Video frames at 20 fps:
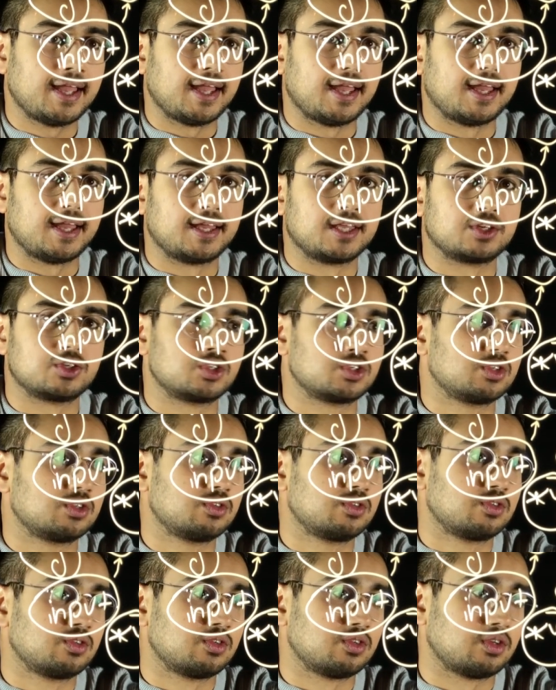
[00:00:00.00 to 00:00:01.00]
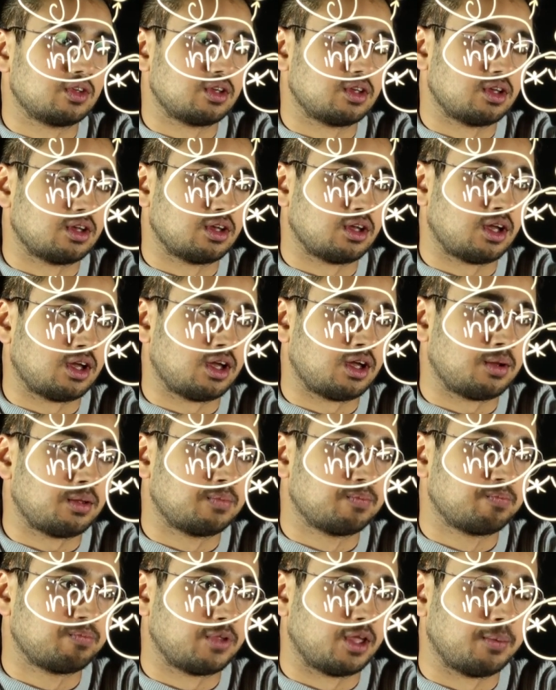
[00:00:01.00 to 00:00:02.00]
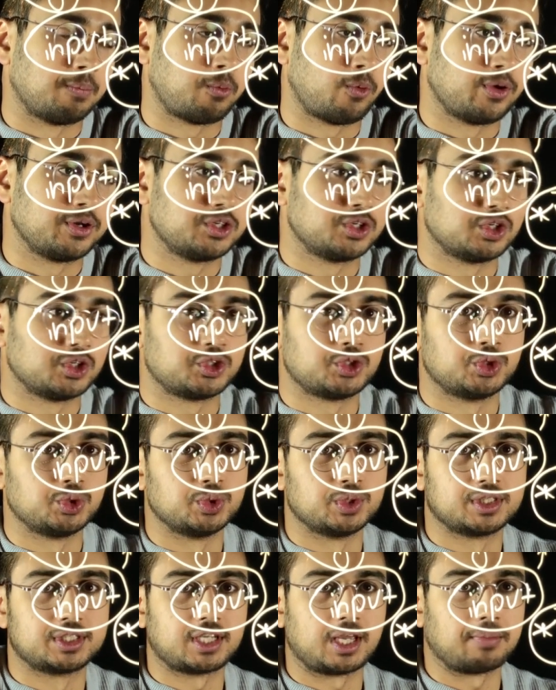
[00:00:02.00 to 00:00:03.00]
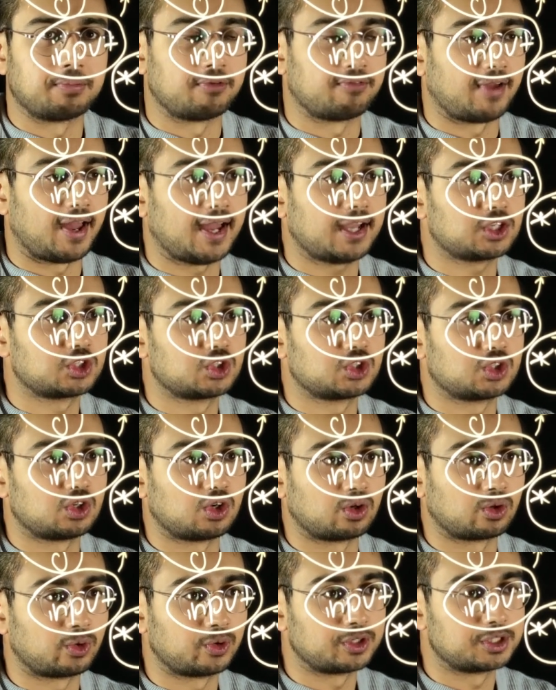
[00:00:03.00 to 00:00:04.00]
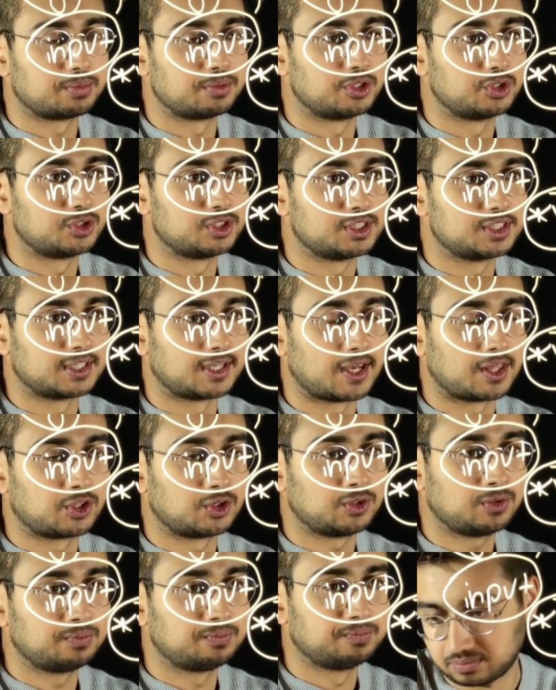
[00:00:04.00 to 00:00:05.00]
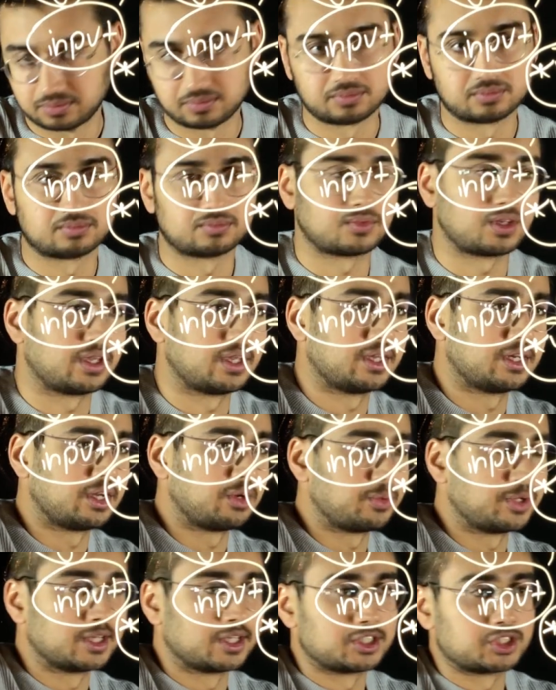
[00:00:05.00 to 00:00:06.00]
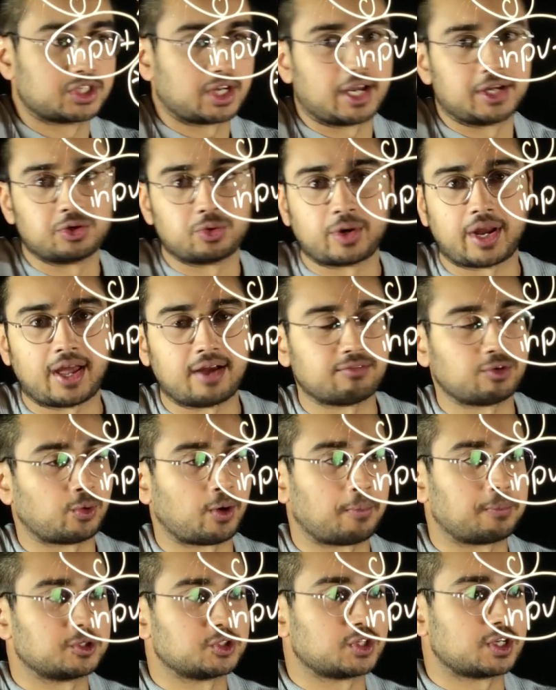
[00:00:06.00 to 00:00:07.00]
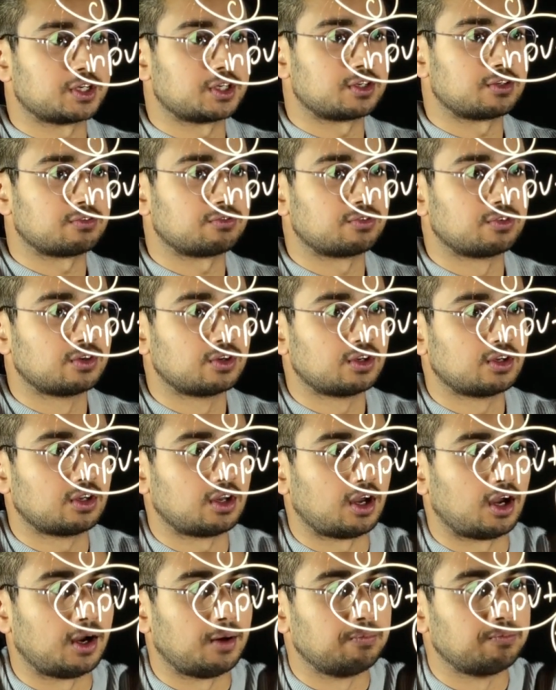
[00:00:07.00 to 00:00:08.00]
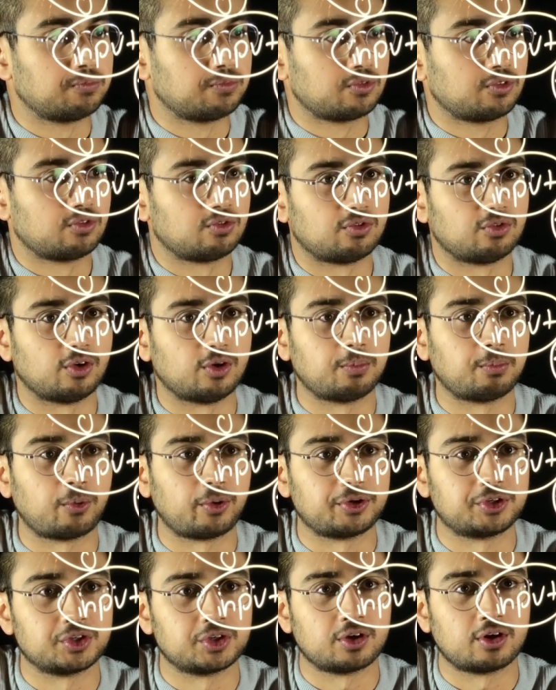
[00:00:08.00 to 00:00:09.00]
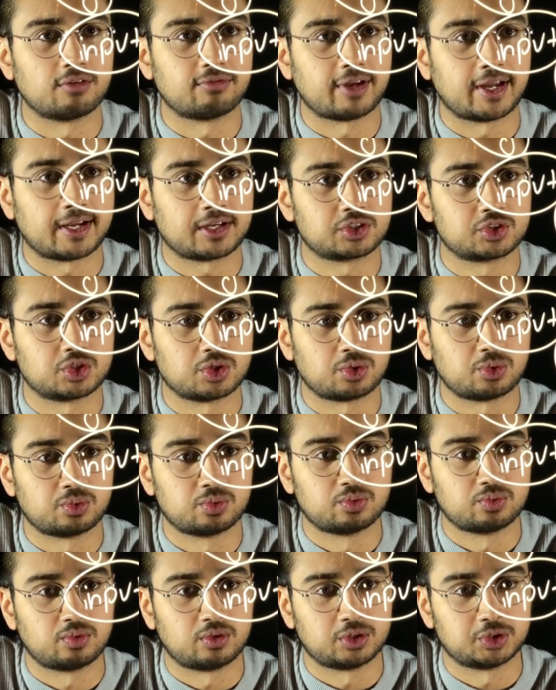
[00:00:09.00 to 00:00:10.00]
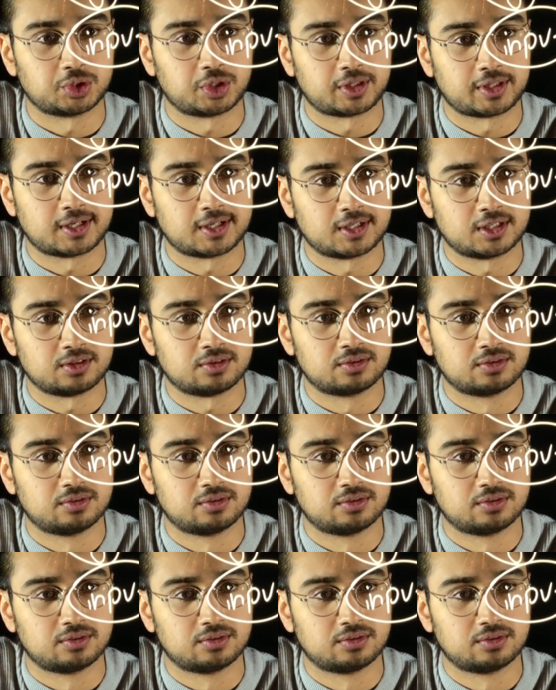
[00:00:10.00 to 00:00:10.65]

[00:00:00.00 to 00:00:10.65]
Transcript: and a pointer to the type of x are going to be union together. And I realized I don't have a representative for a pointer of x, so I'll draw that in.